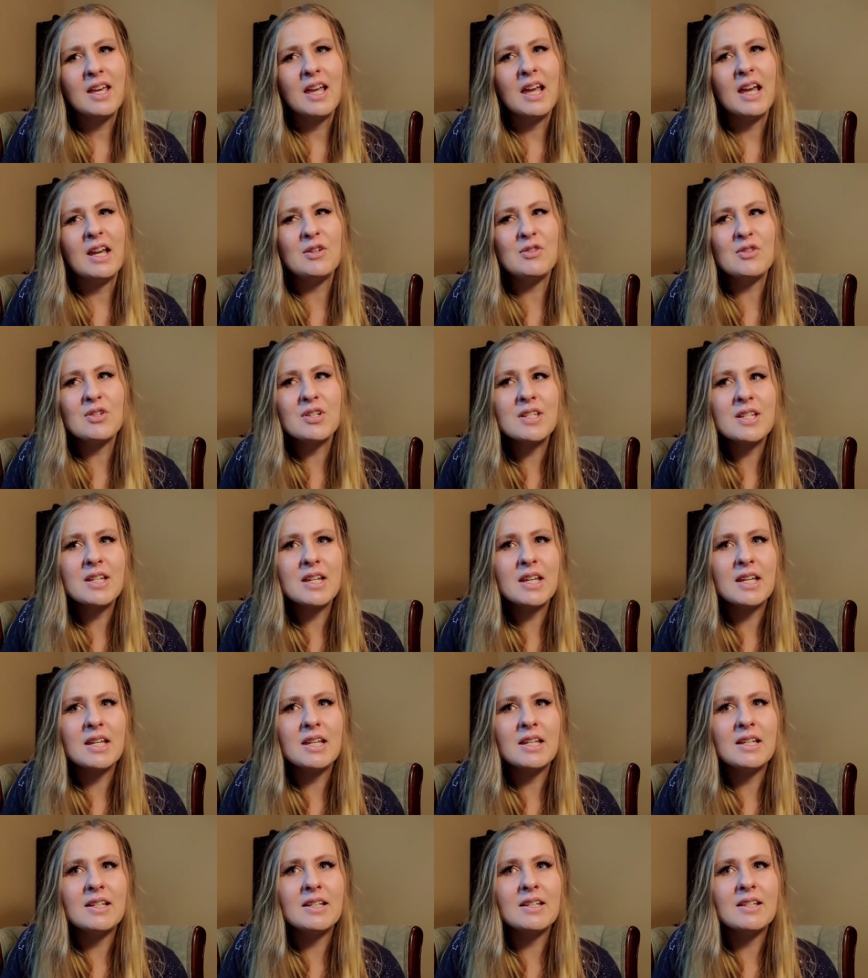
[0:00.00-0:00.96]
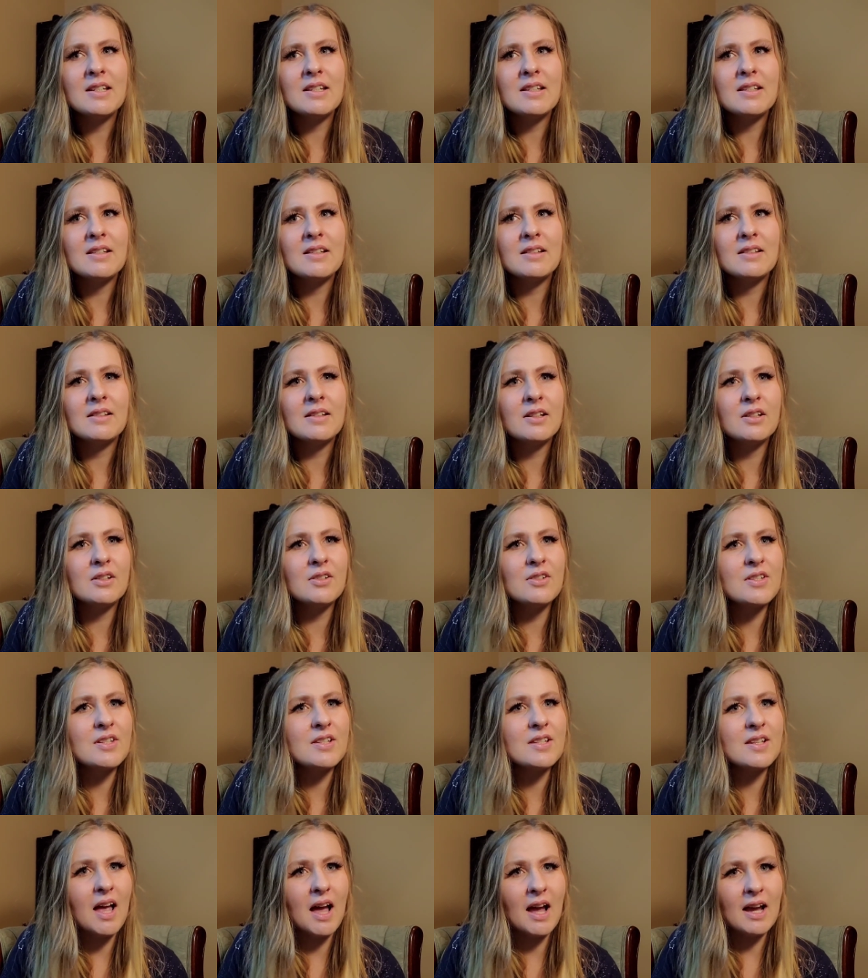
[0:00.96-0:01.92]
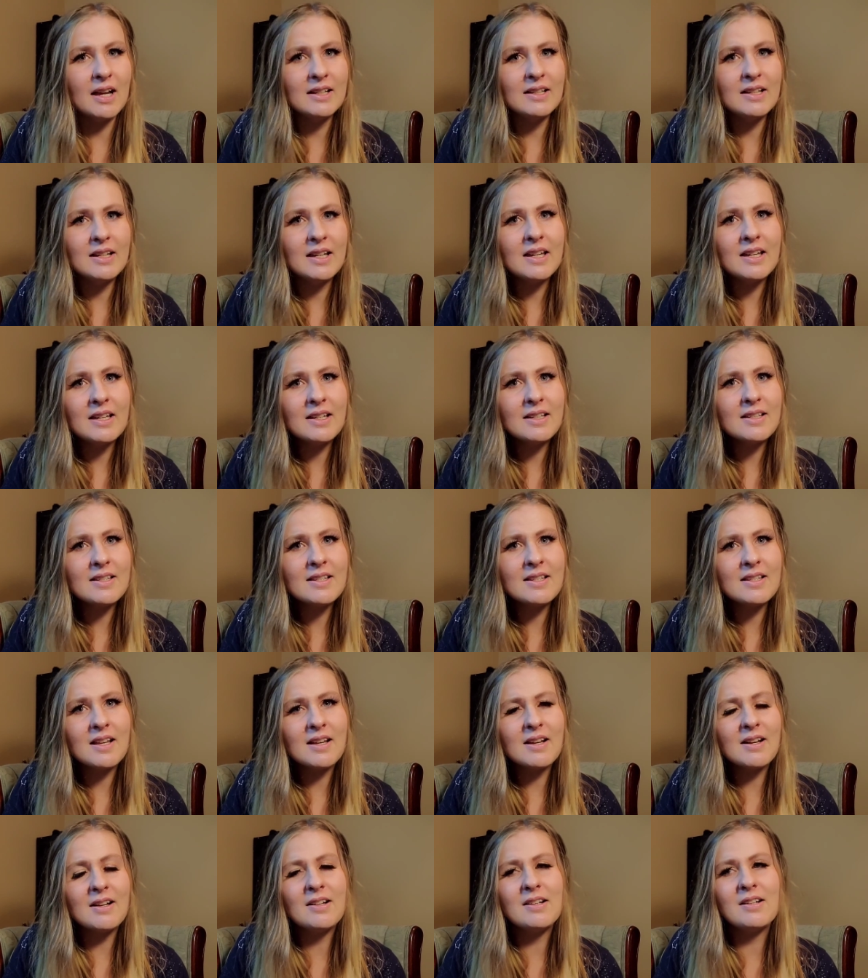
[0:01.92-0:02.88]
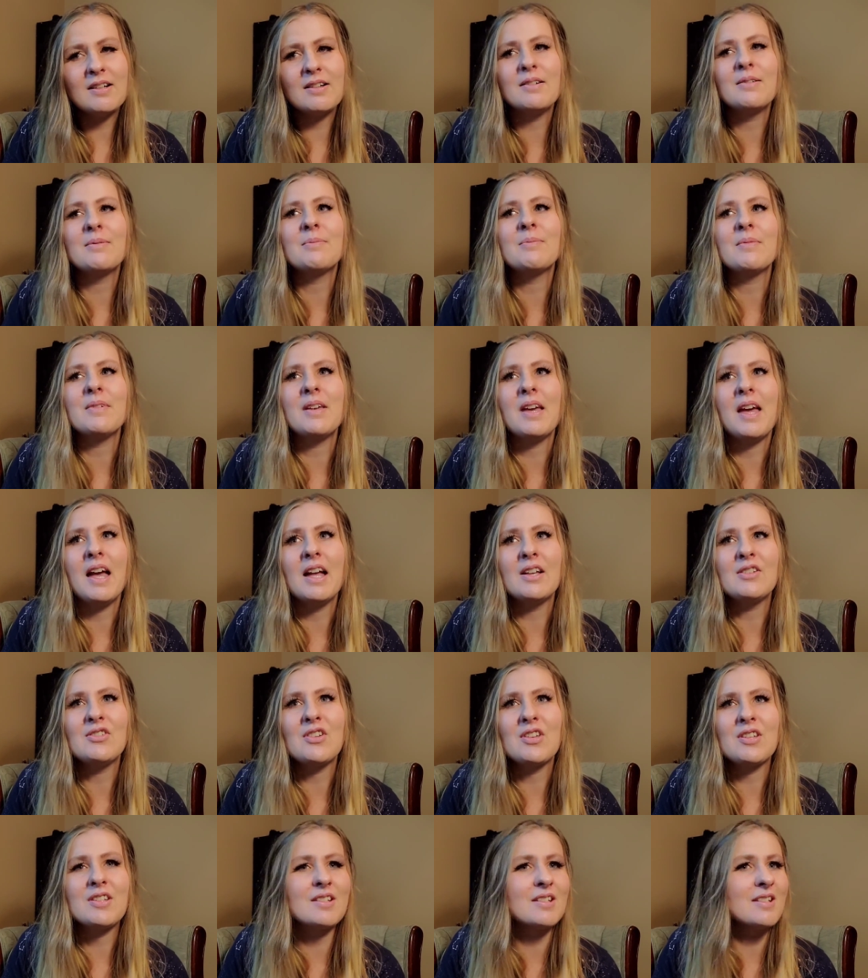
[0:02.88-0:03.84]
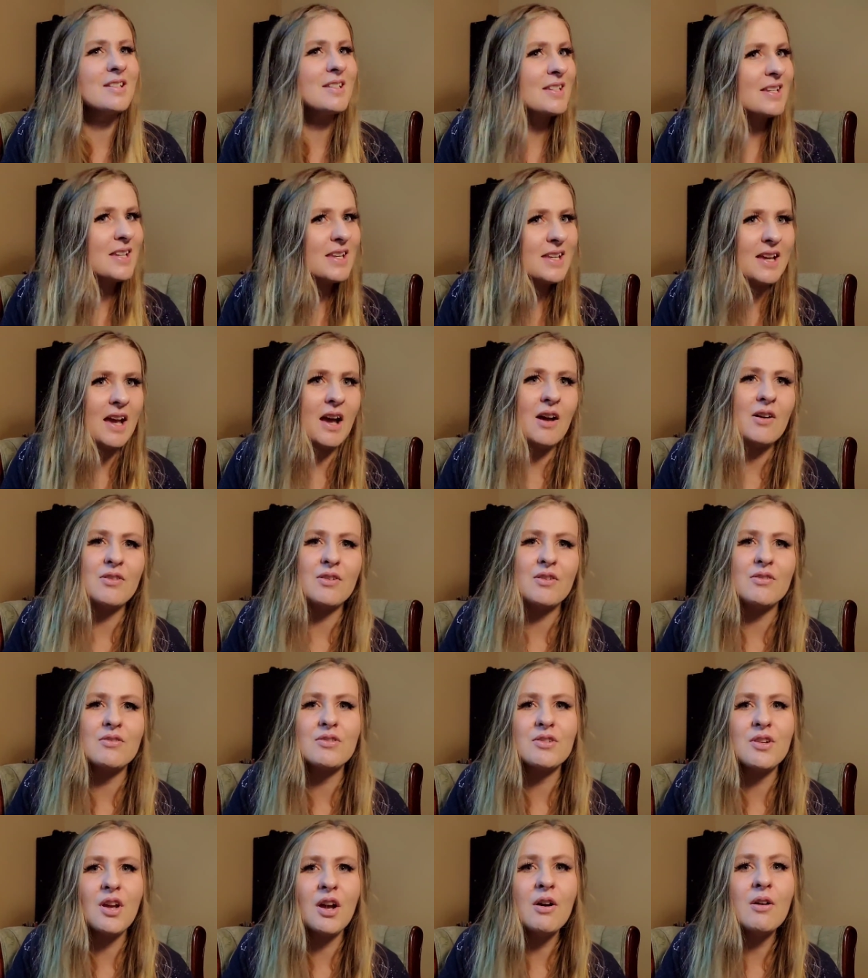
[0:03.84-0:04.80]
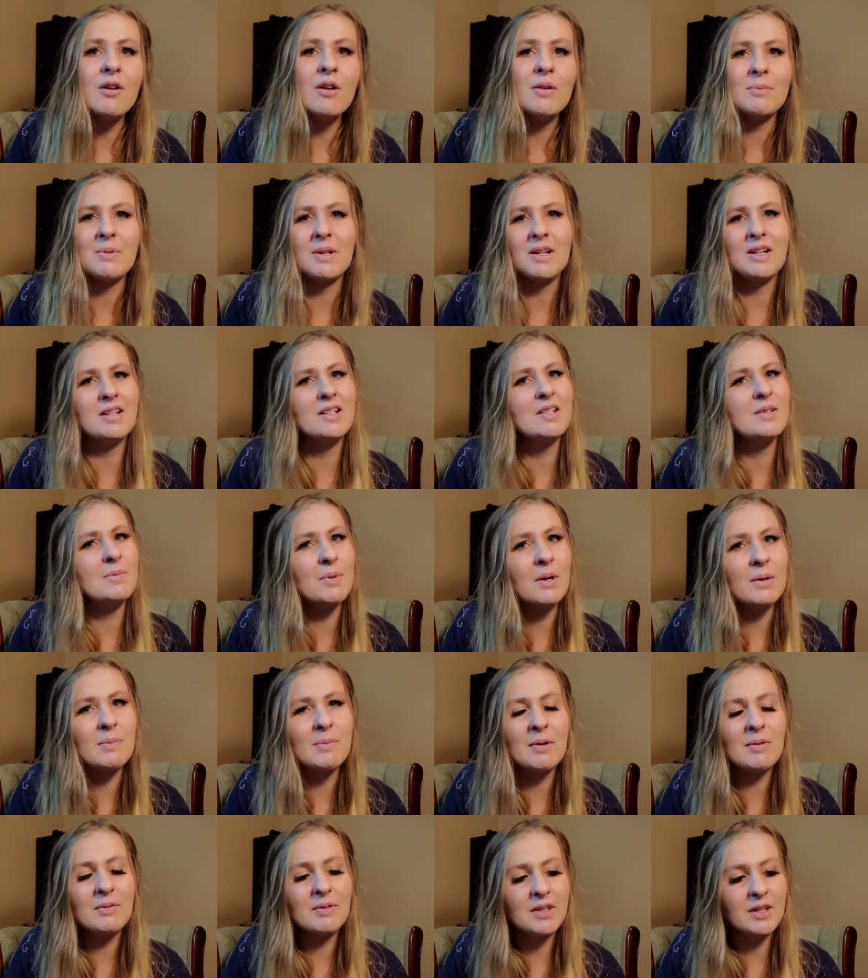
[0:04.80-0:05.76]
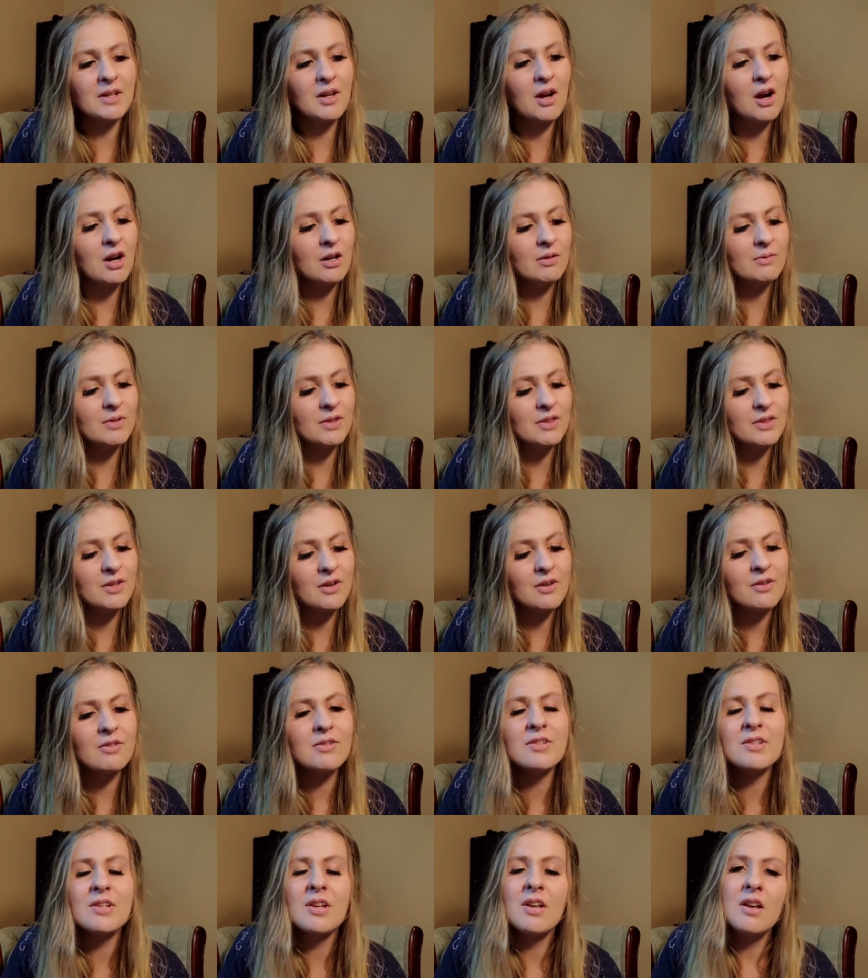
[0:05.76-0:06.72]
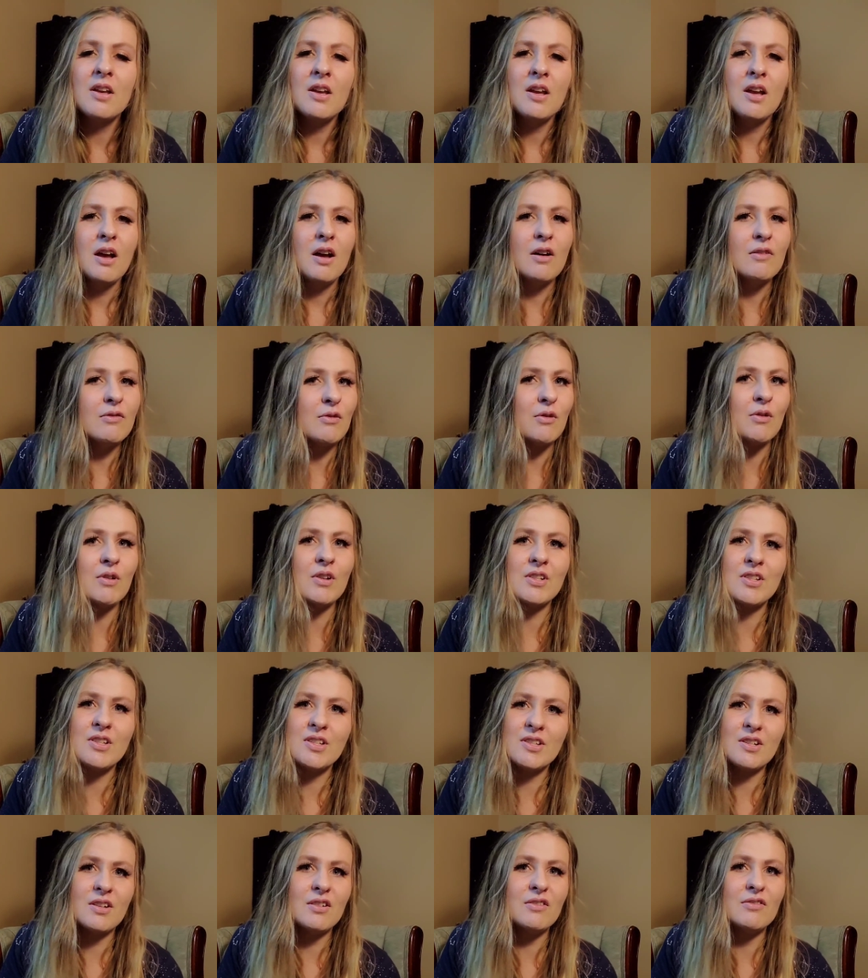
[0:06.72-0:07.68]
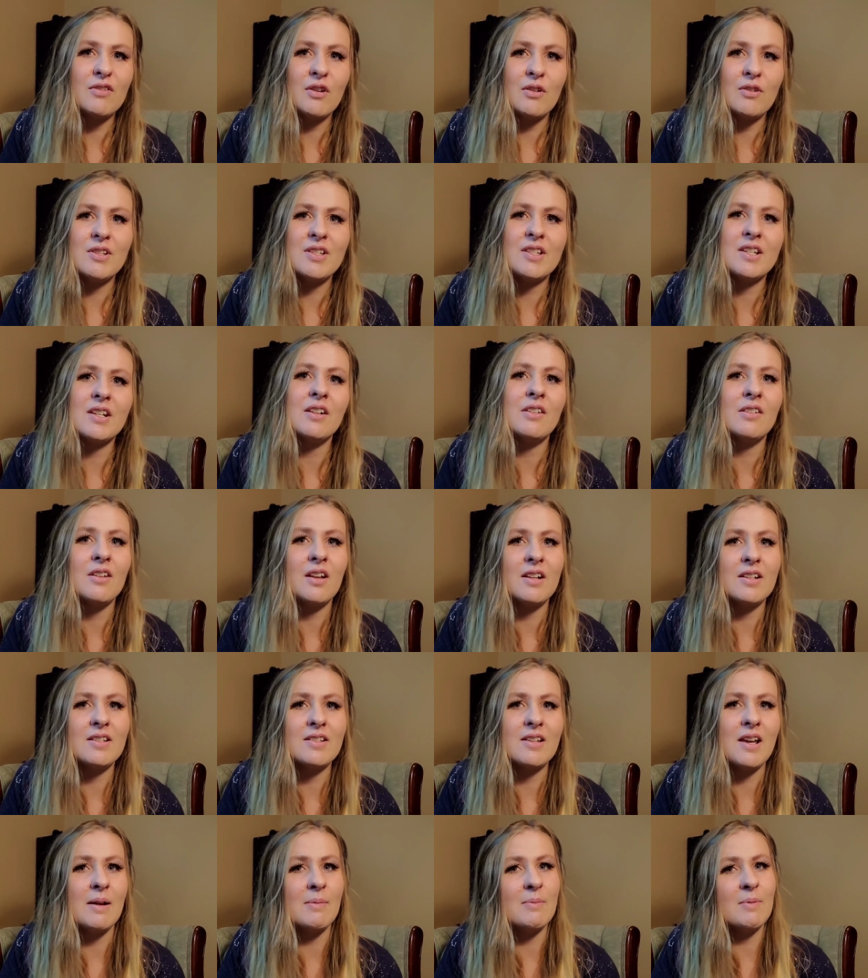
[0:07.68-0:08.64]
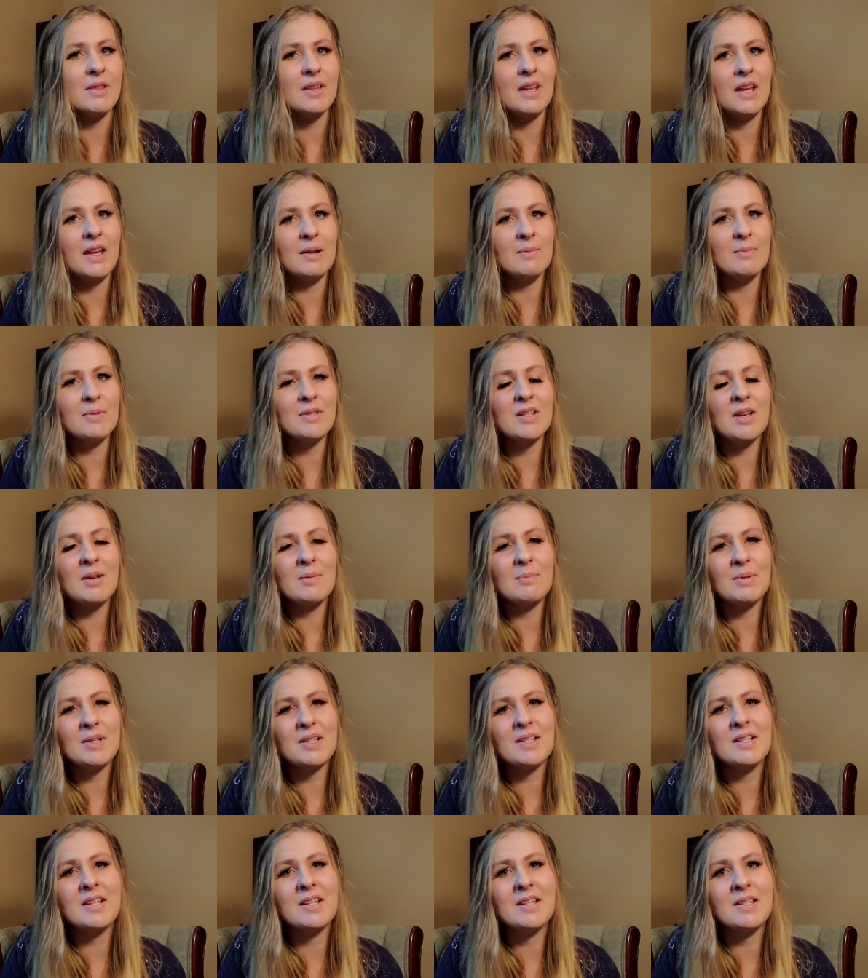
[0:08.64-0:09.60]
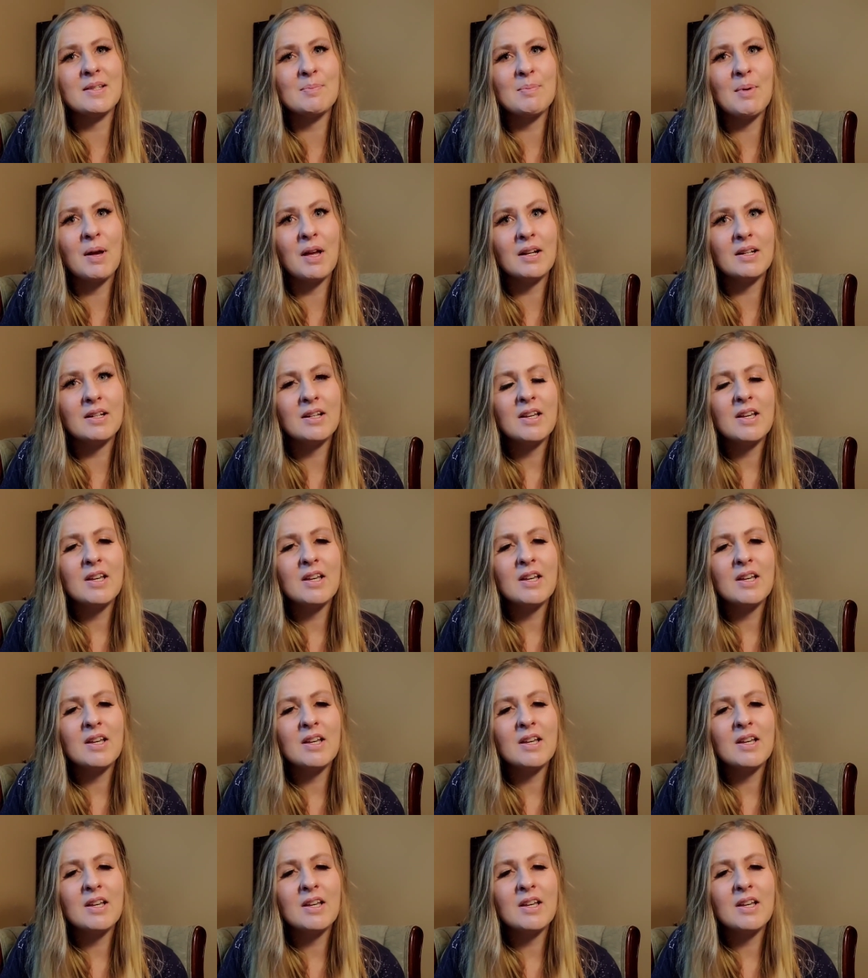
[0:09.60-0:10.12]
interesting little side gigs and just seeing how those go. I'm going to experiment really hard with those. Of course, still focusing a lot of time on the Amazon business, but